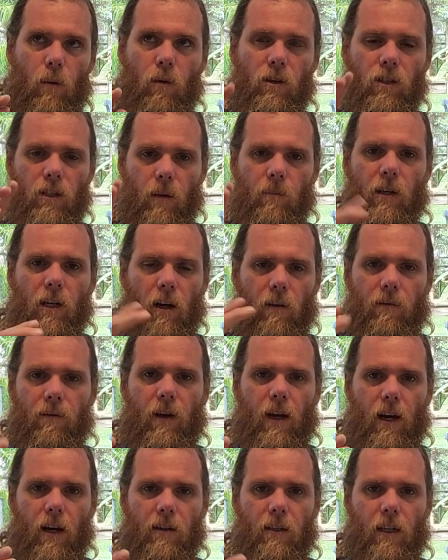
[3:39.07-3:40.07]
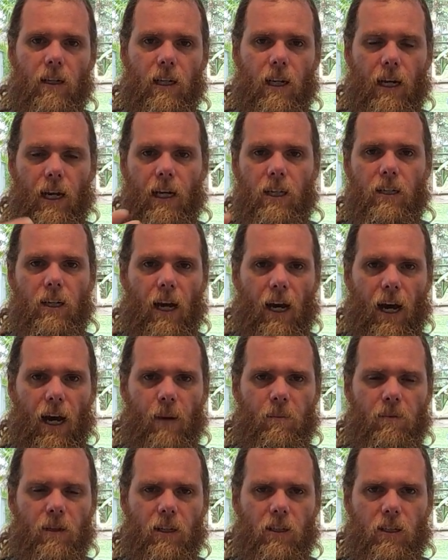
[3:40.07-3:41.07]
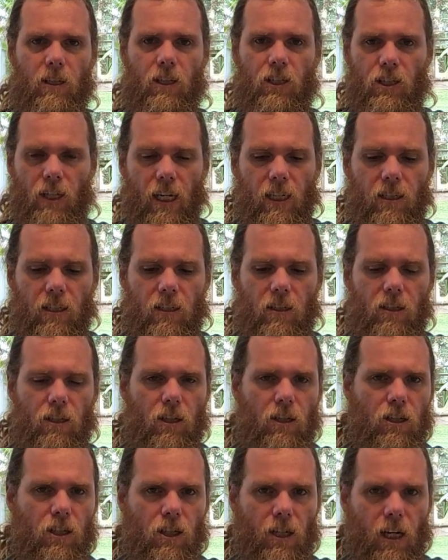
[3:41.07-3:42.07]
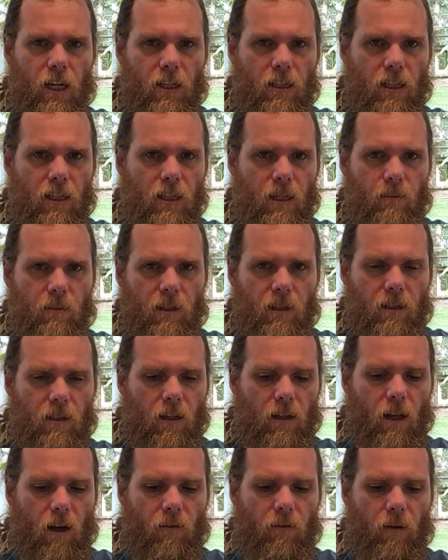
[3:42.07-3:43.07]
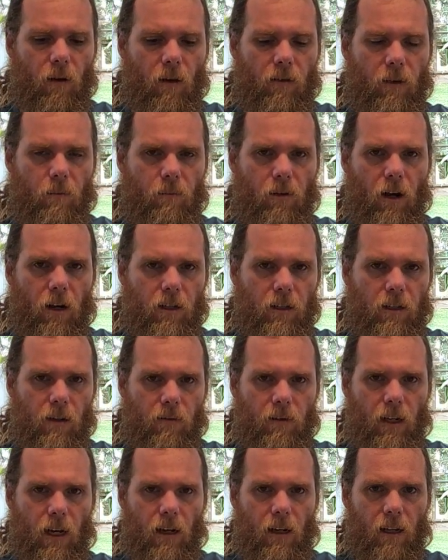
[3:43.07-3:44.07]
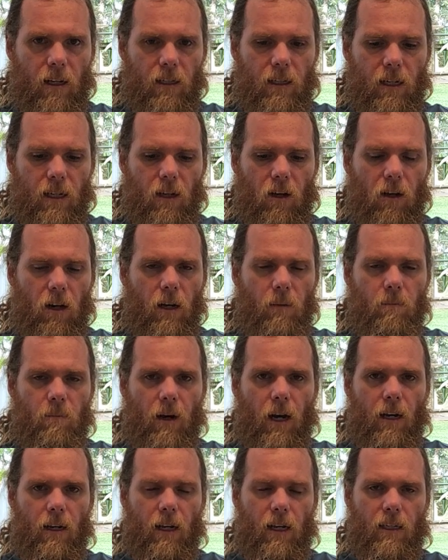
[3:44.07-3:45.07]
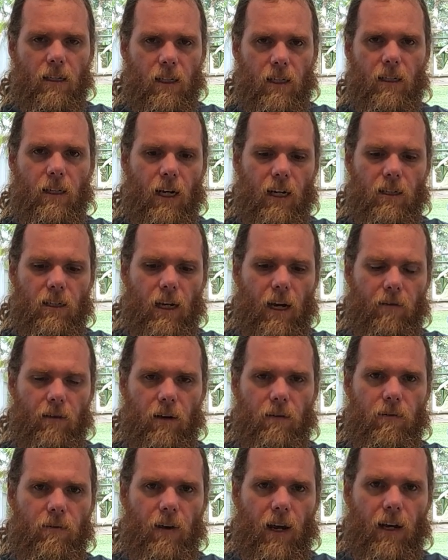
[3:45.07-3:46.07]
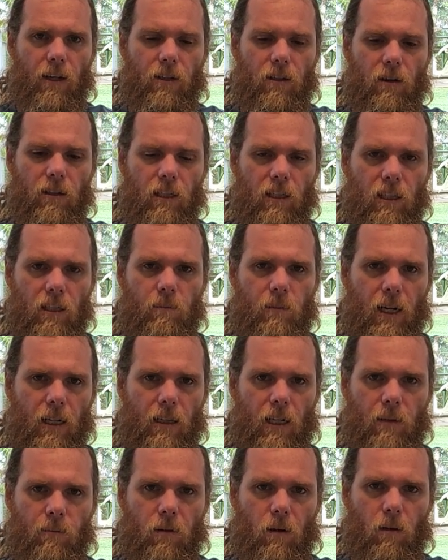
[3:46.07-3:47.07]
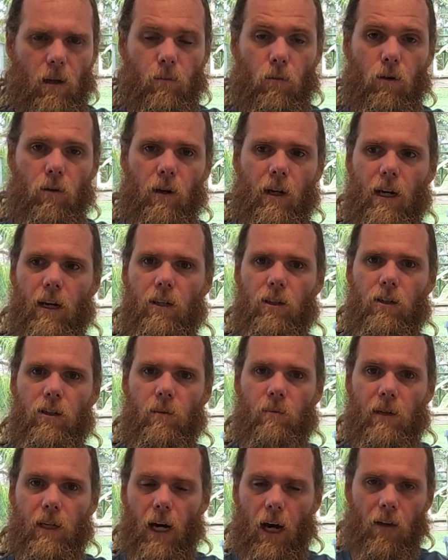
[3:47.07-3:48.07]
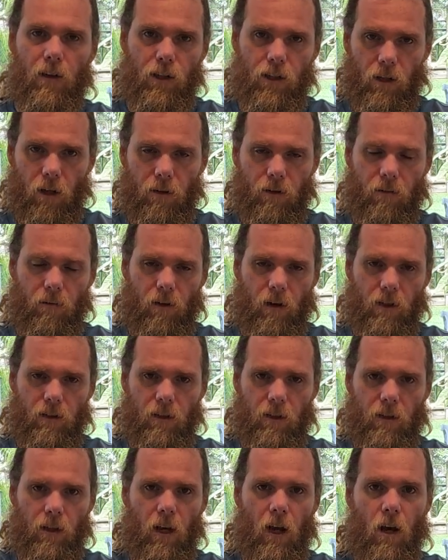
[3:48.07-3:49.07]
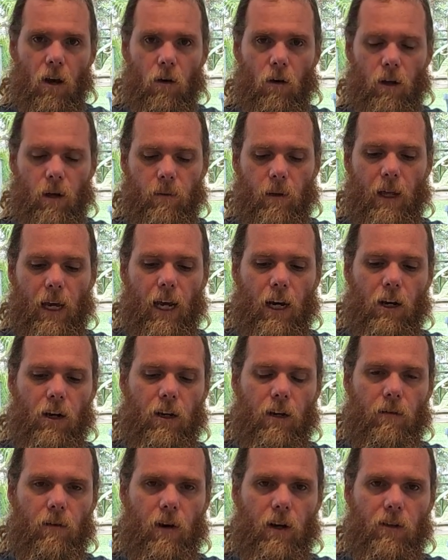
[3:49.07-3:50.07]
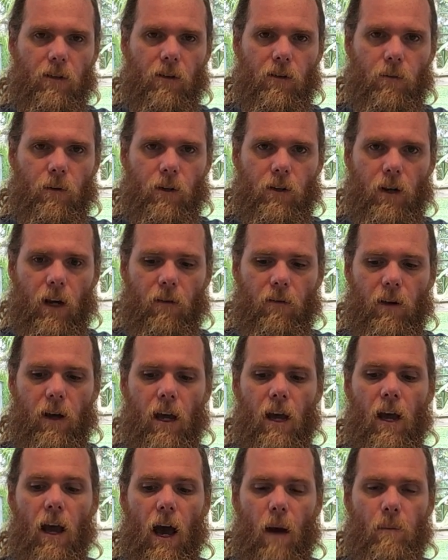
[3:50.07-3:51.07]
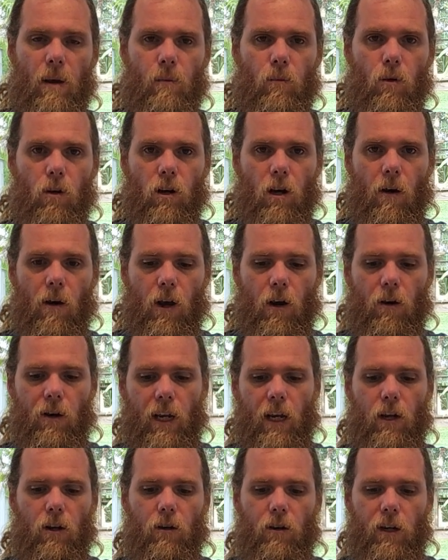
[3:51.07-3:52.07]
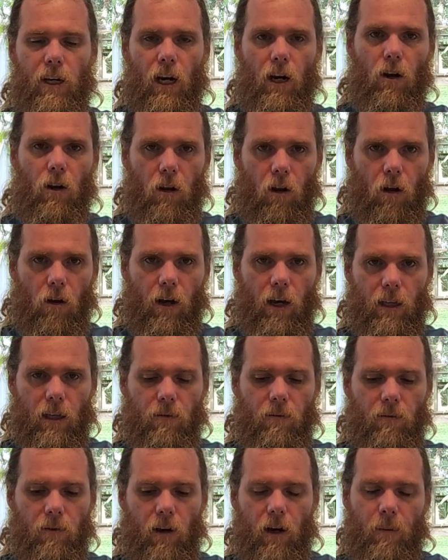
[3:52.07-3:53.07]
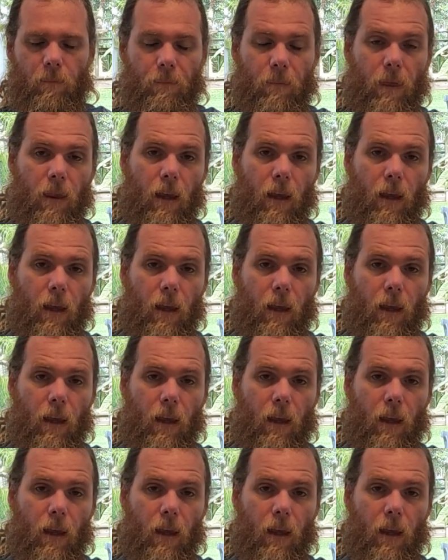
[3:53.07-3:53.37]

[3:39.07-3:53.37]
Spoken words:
was something I found in the Alexa app that suggested that you could change the dimness of the brightness of the LED light, but it didn't actually have an effect. So I suspect that's probably more related to some of the other Show devices, or the Echo devices, which have a bit more going on, including a clock at the front.